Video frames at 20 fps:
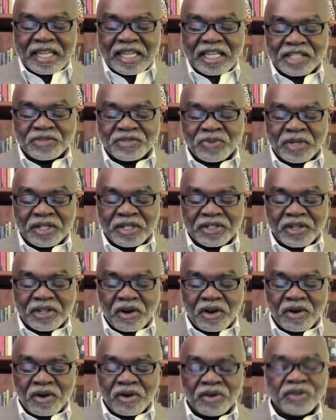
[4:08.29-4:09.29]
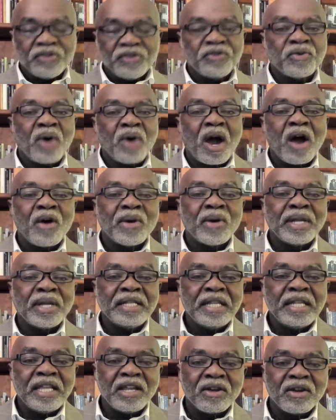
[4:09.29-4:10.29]
His return
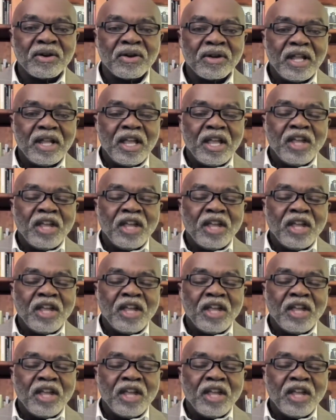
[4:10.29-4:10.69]
drawing near.